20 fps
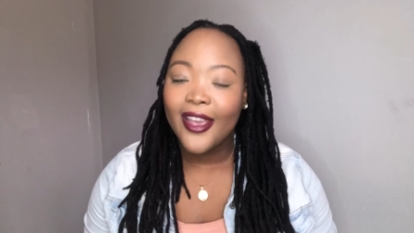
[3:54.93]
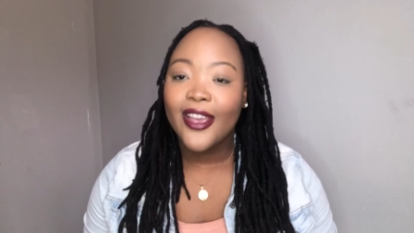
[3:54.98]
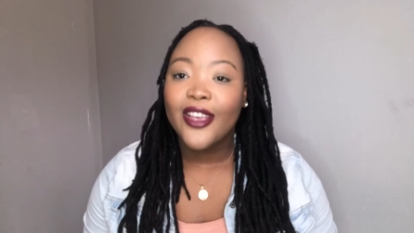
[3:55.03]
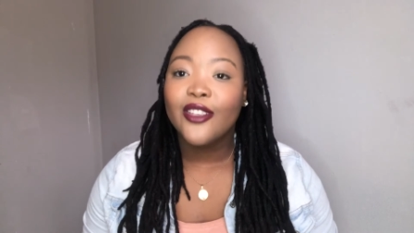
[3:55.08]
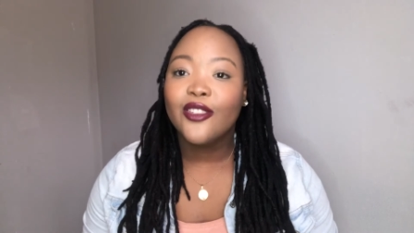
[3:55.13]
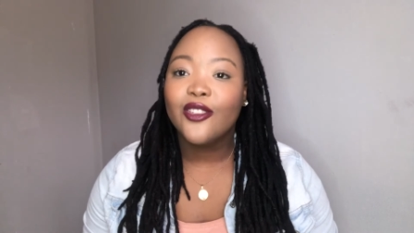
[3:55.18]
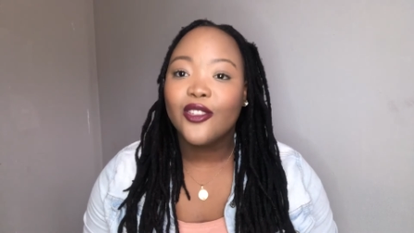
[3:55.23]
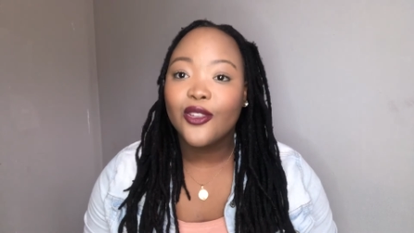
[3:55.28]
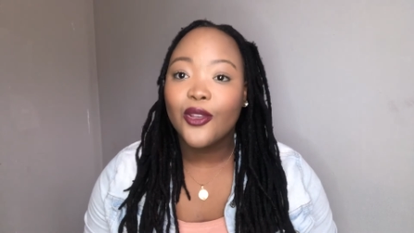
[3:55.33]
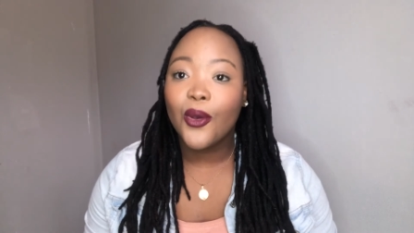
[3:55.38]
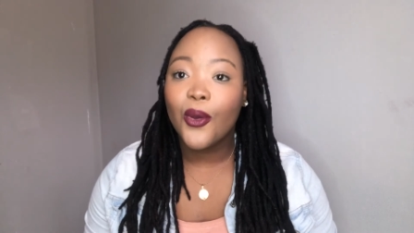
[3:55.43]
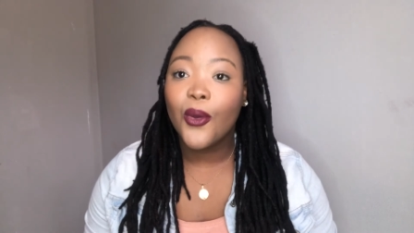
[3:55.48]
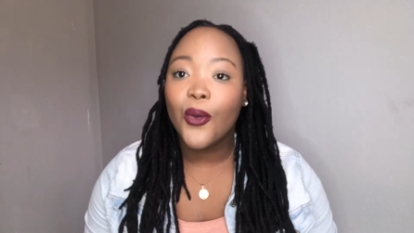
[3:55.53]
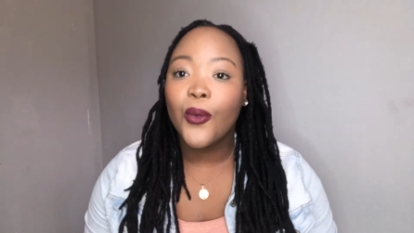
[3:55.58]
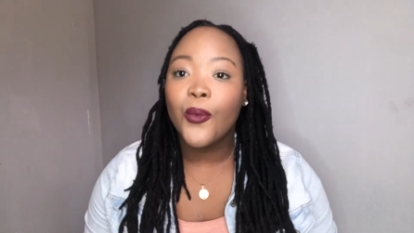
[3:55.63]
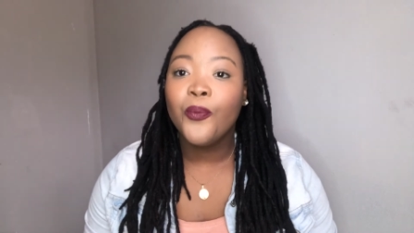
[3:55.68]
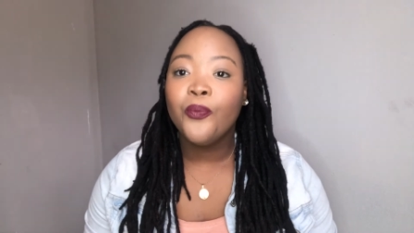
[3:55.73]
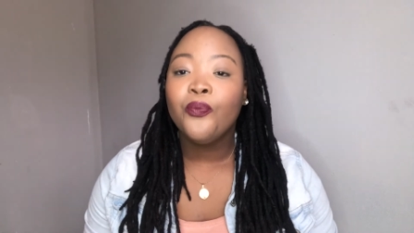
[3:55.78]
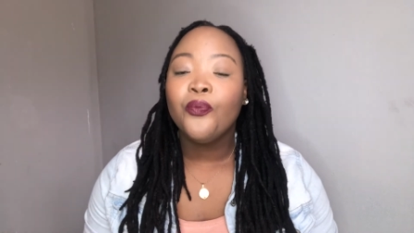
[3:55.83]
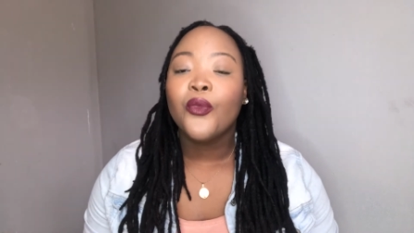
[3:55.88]

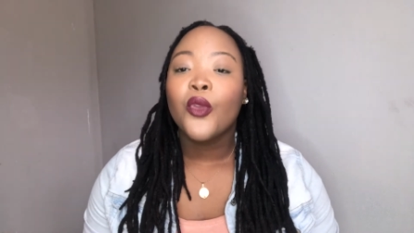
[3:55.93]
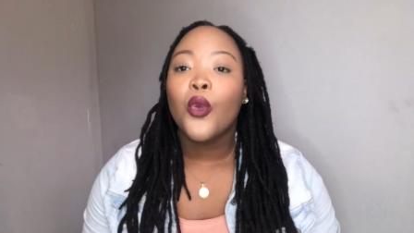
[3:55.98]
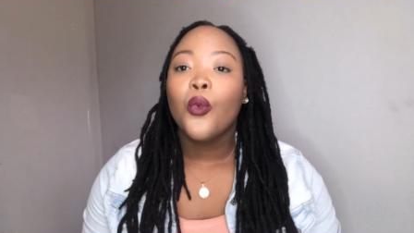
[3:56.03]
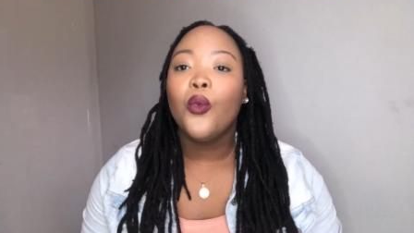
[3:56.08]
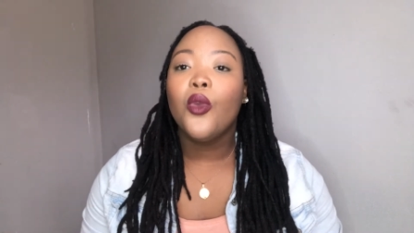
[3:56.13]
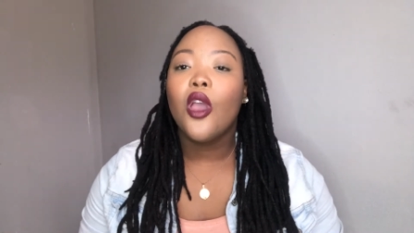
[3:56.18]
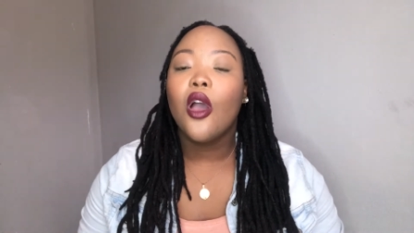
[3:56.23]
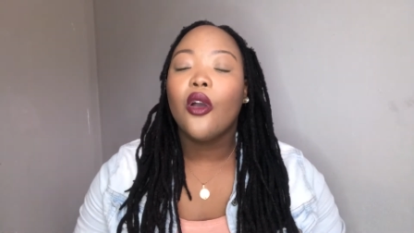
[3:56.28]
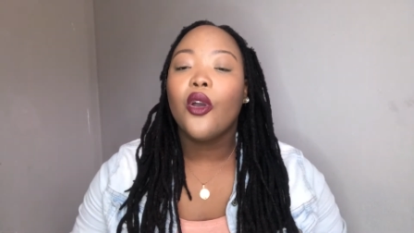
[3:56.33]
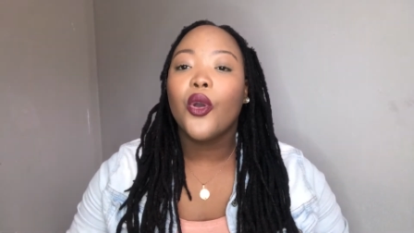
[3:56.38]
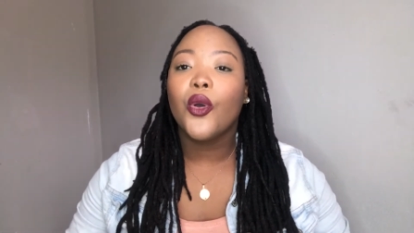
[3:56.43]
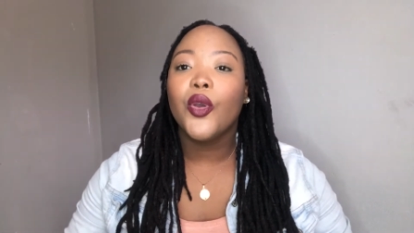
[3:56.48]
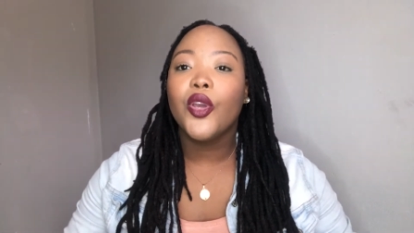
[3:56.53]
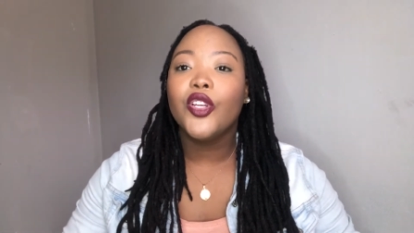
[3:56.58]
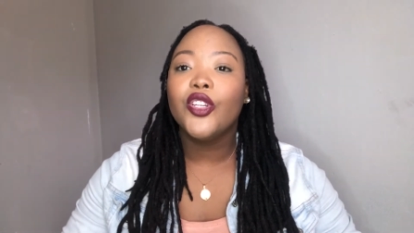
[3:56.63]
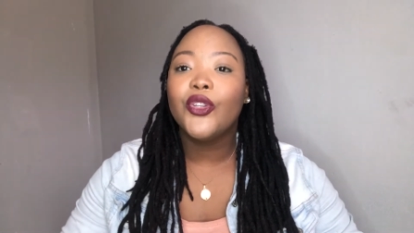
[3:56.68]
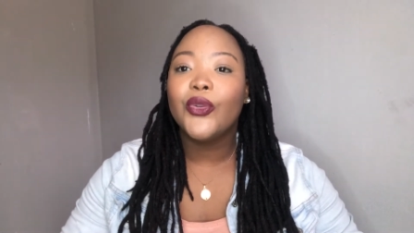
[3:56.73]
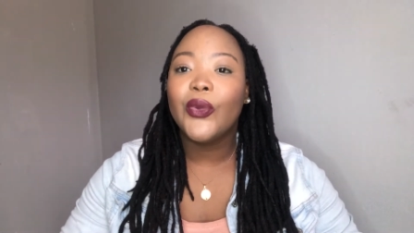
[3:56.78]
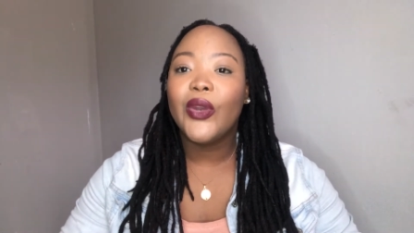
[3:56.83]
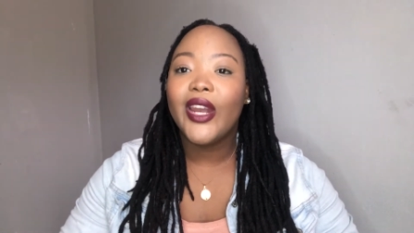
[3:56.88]
So we are
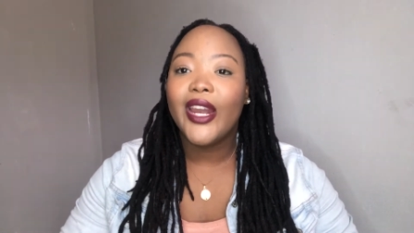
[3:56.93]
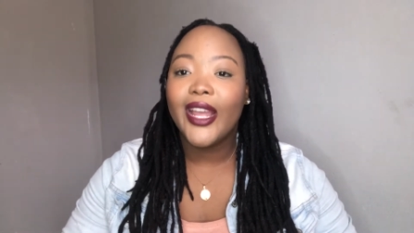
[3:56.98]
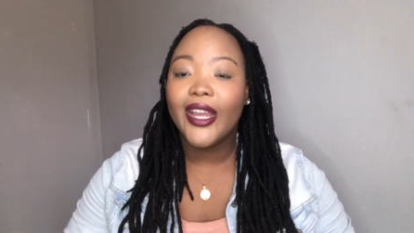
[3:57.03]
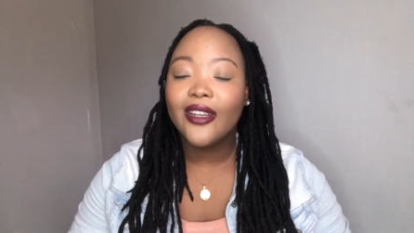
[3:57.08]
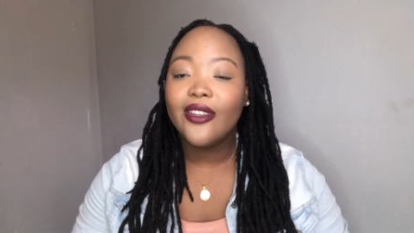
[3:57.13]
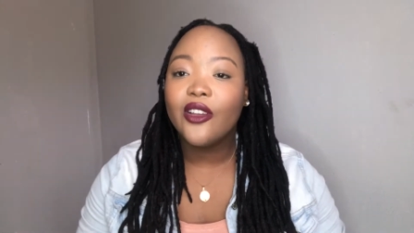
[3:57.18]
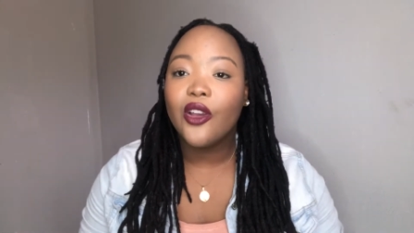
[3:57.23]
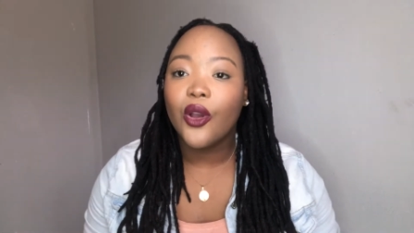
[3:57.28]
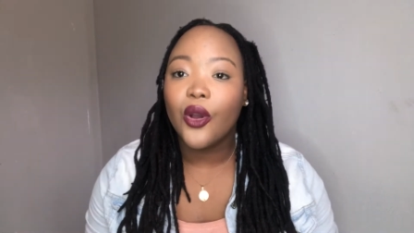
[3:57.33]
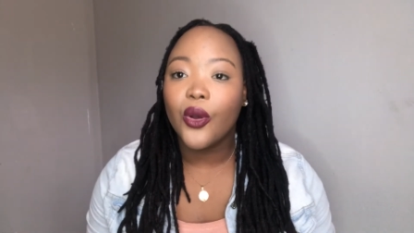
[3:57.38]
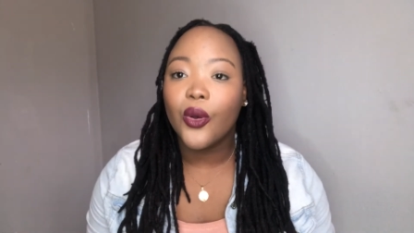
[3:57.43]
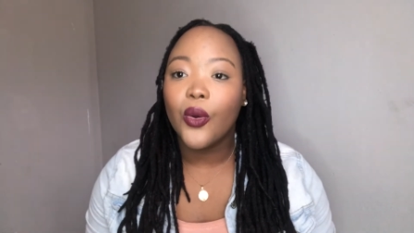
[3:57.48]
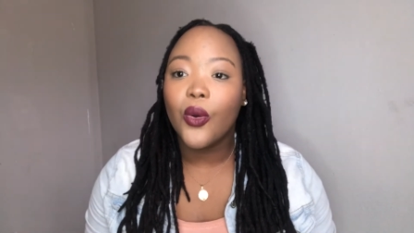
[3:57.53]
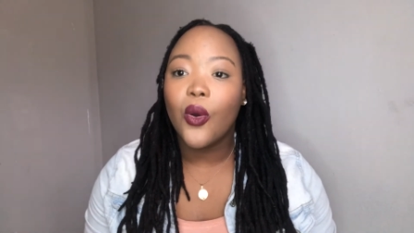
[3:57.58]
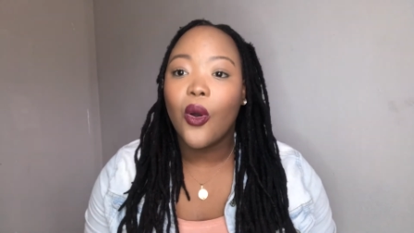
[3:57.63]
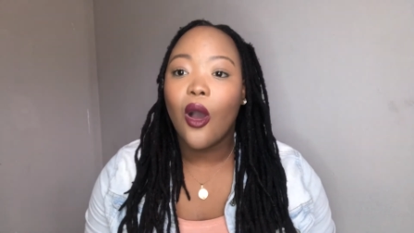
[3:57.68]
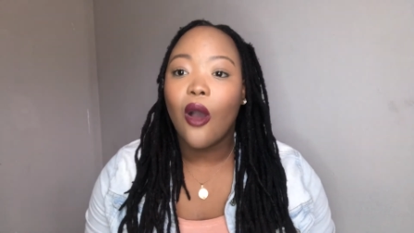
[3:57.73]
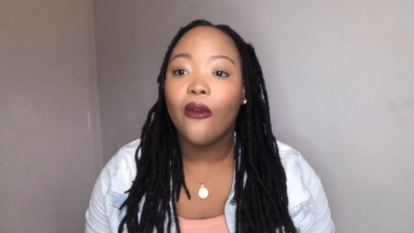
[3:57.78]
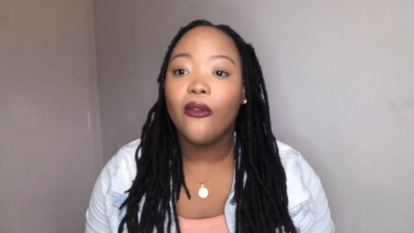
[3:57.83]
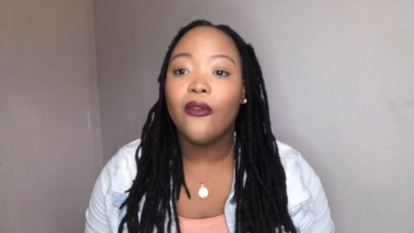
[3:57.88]
going to let
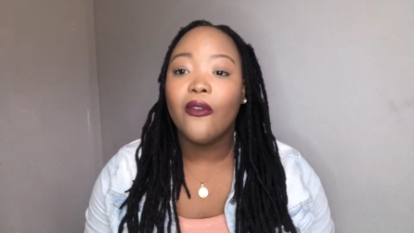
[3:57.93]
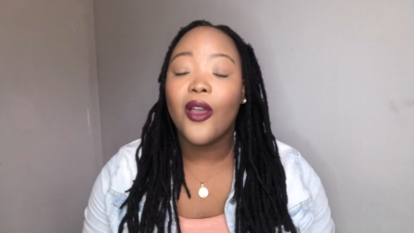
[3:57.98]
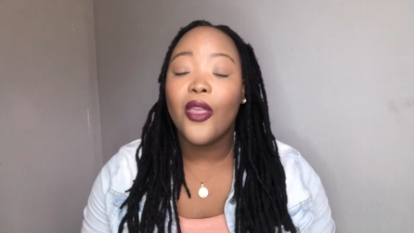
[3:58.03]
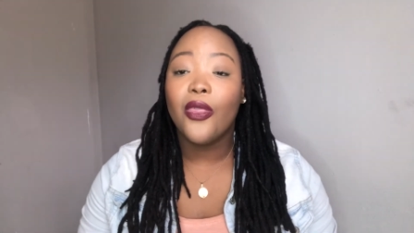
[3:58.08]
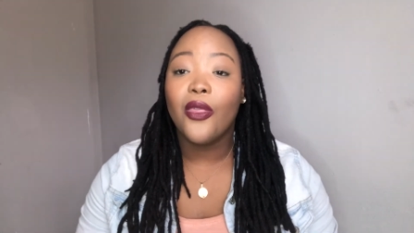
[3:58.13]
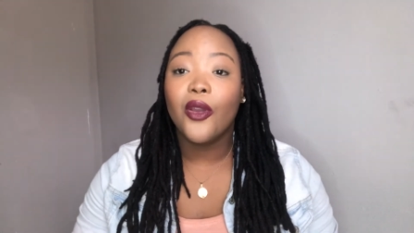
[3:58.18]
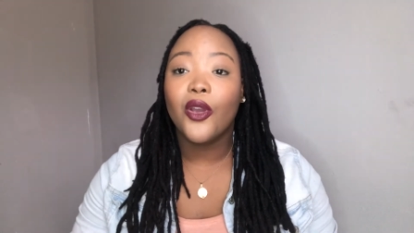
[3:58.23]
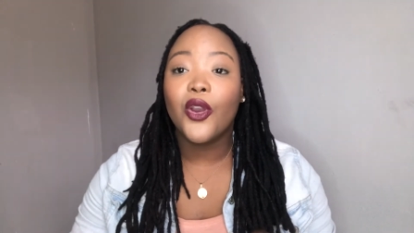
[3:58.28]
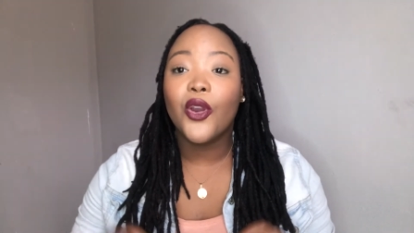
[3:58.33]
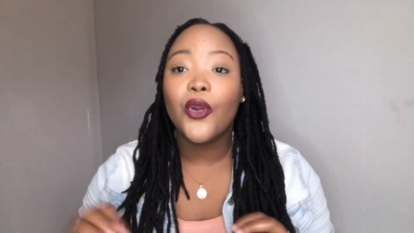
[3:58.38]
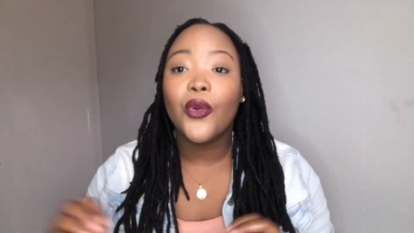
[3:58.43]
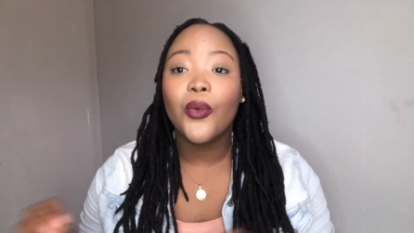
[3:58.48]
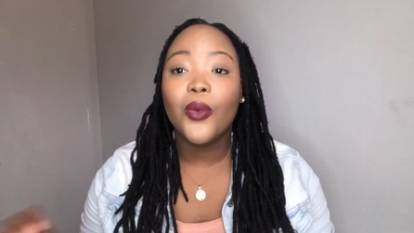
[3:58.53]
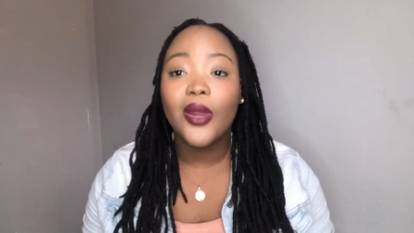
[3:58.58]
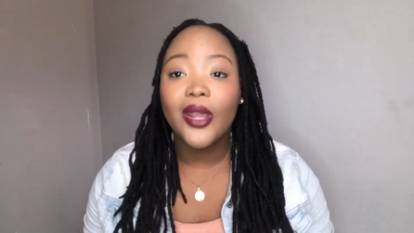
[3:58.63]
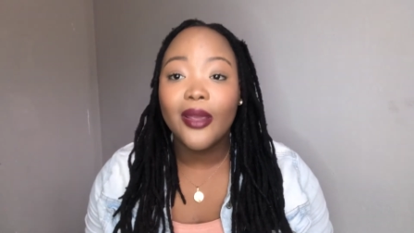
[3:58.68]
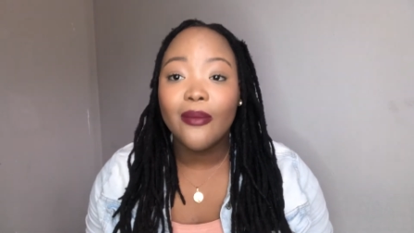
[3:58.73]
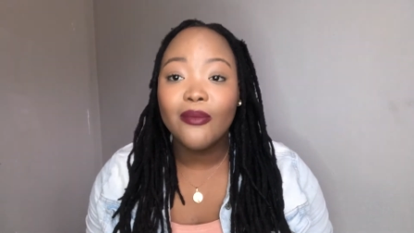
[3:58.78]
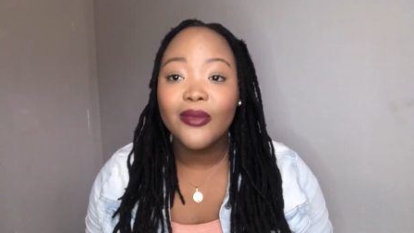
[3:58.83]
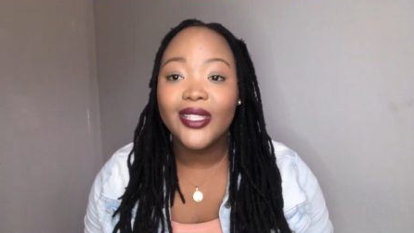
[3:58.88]
go of the
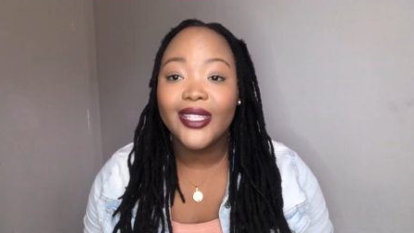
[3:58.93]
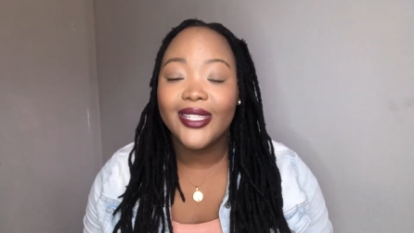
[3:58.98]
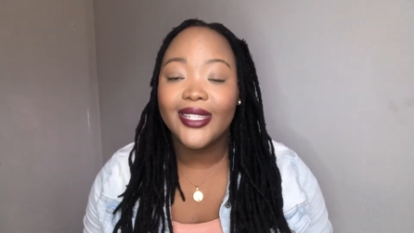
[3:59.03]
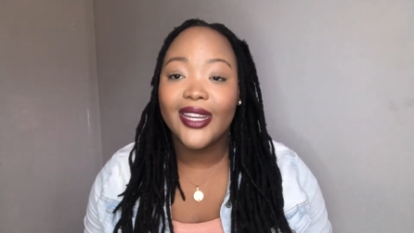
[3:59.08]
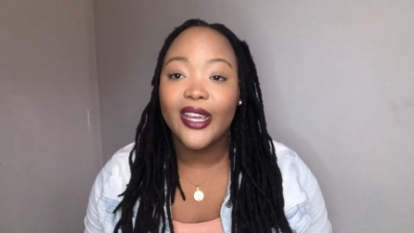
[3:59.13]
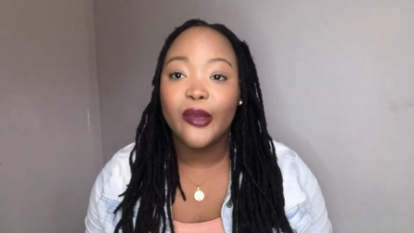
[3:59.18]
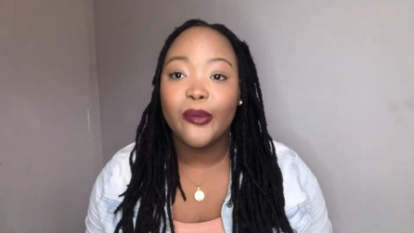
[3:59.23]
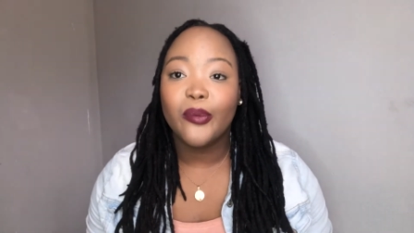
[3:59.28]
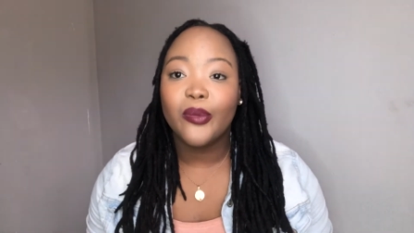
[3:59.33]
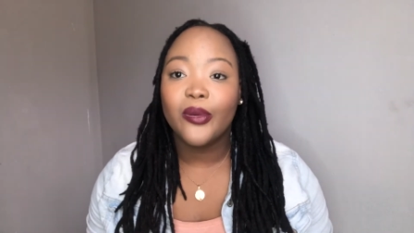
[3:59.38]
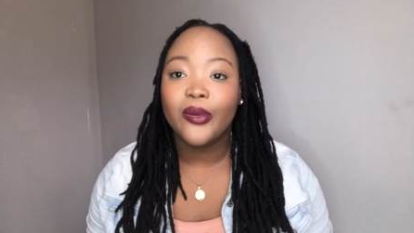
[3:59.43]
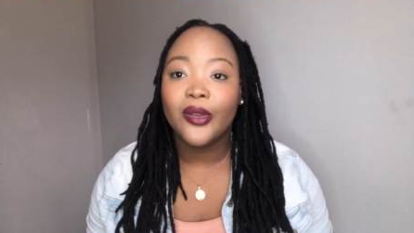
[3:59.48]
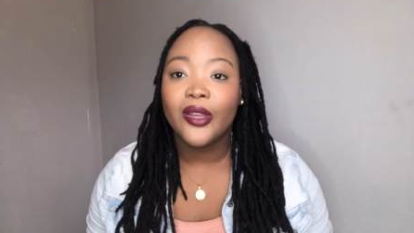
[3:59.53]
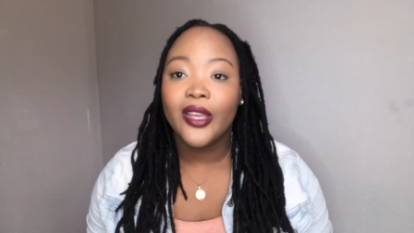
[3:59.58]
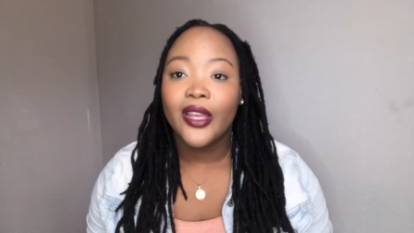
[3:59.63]
cream step